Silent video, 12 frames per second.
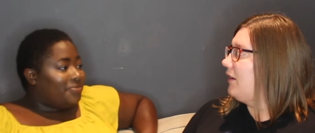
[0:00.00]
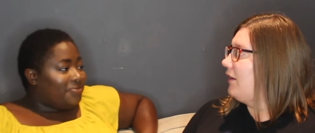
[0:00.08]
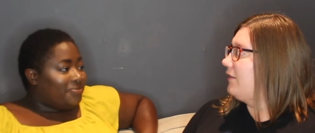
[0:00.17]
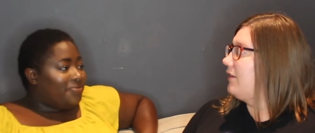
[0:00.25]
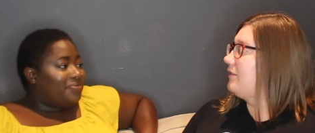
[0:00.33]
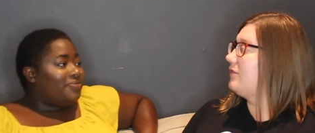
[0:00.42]

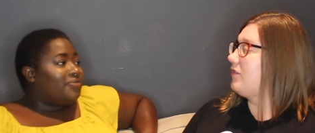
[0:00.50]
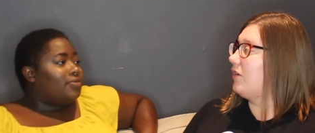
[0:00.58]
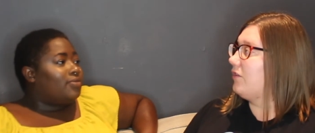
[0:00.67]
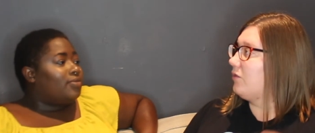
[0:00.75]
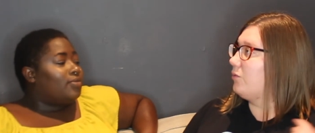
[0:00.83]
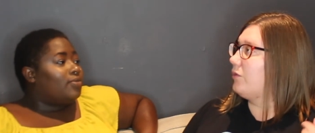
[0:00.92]
Speaker 1: And then
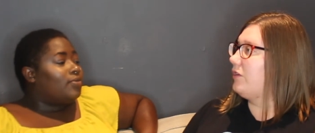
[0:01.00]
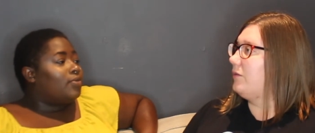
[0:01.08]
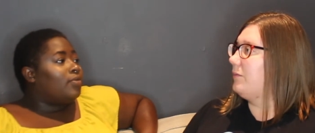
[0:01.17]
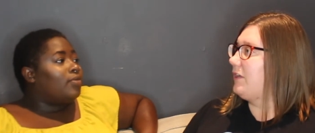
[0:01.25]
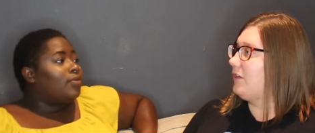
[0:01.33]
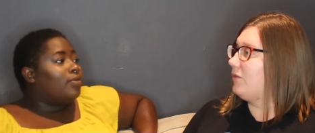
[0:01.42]
start like really
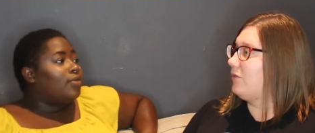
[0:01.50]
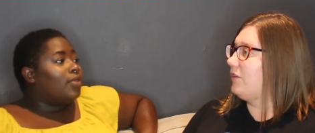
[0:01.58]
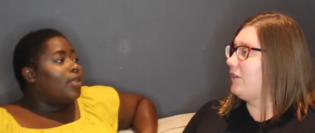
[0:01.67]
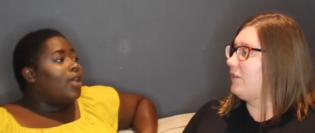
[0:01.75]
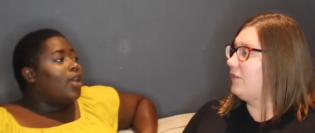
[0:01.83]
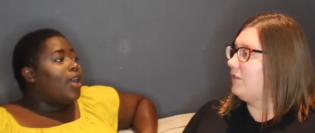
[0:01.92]
being
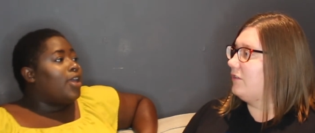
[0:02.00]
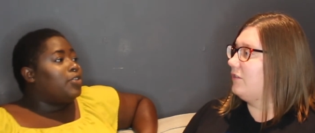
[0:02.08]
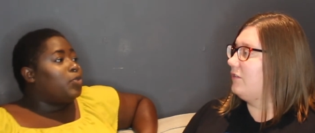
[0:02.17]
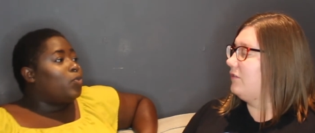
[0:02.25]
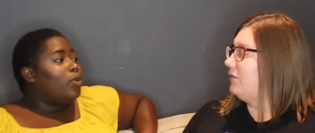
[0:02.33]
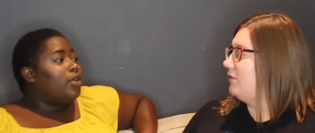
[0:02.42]
critical.
Speaker 2: I
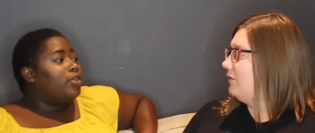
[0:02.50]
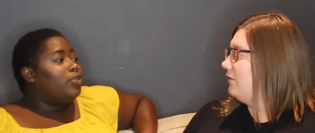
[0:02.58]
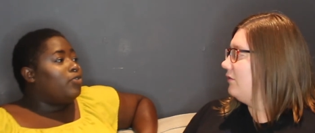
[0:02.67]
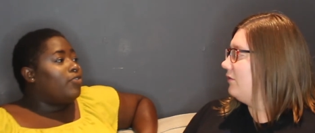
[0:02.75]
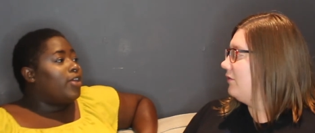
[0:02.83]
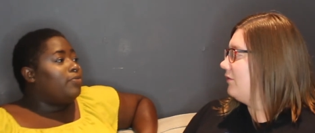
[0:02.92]
swear
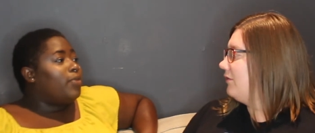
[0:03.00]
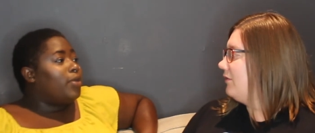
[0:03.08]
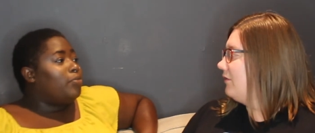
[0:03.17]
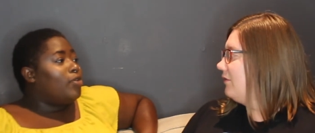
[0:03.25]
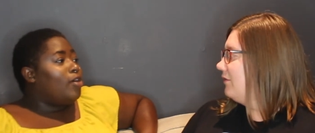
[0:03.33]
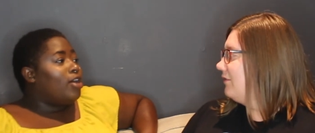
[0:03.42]
you read my
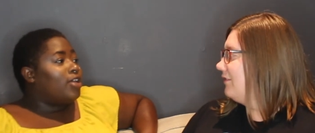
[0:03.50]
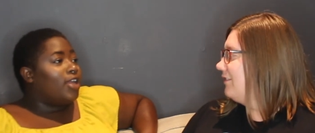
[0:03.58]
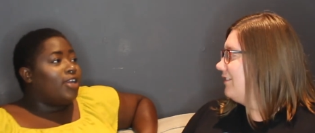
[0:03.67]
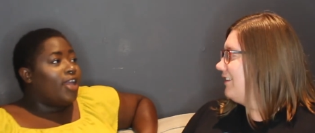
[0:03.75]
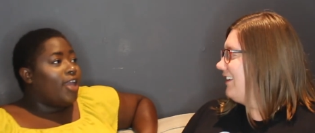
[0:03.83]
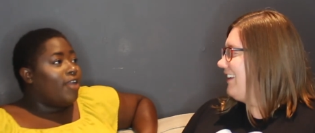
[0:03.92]
blog,
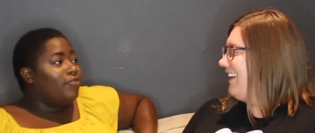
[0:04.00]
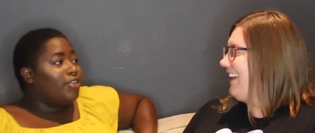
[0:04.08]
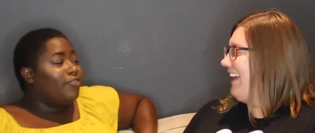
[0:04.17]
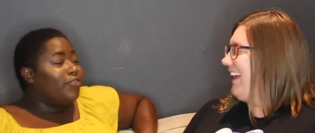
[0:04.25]
and I haven't